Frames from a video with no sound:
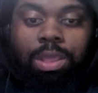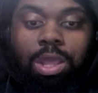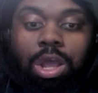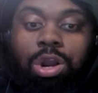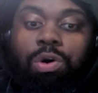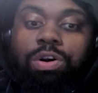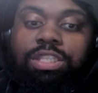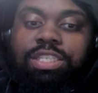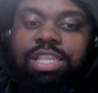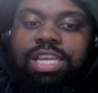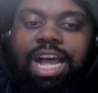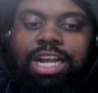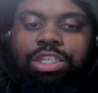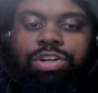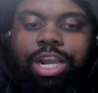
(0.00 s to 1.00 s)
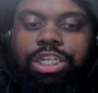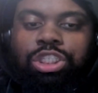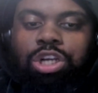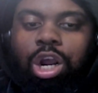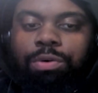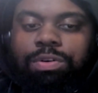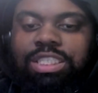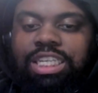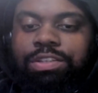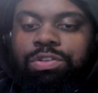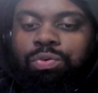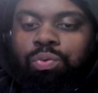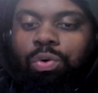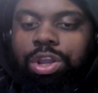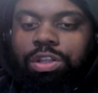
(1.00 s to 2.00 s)
According to the contract, Shaw receives
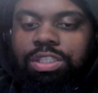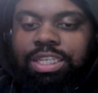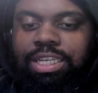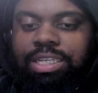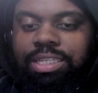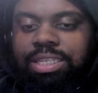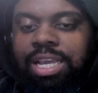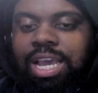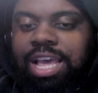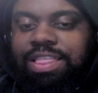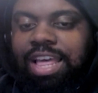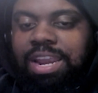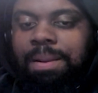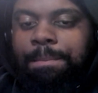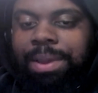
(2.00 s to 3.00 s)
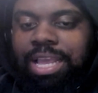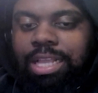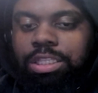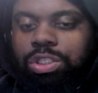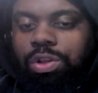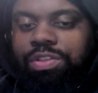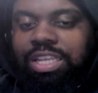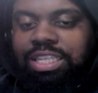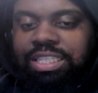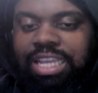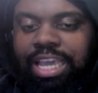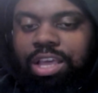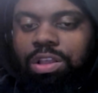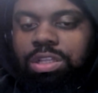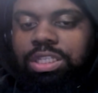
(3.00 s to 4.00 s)
royalties that depends on the
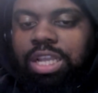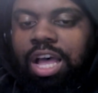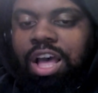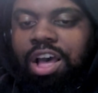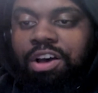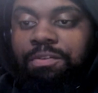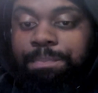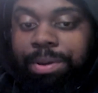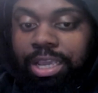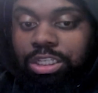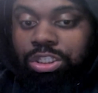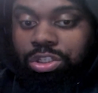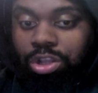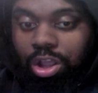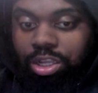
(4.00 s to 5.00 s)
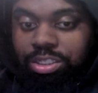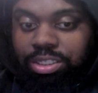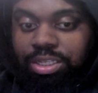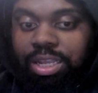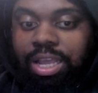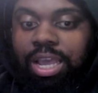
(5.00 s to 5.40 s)
sales of pink sauce.